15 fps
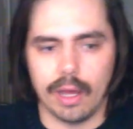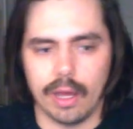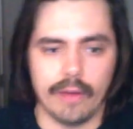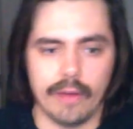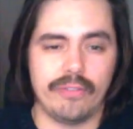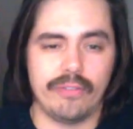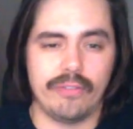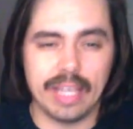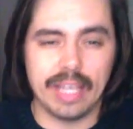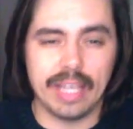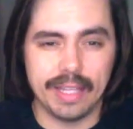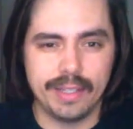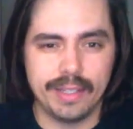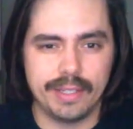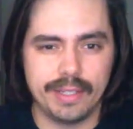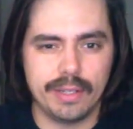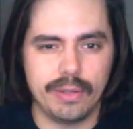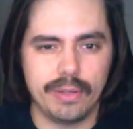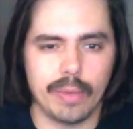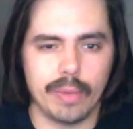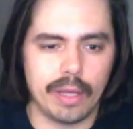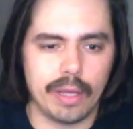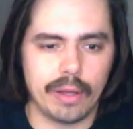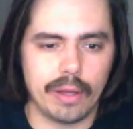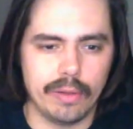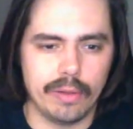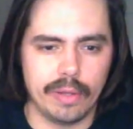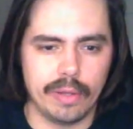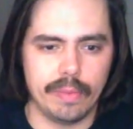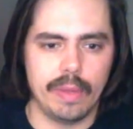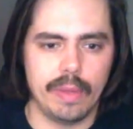feeds, you might call them.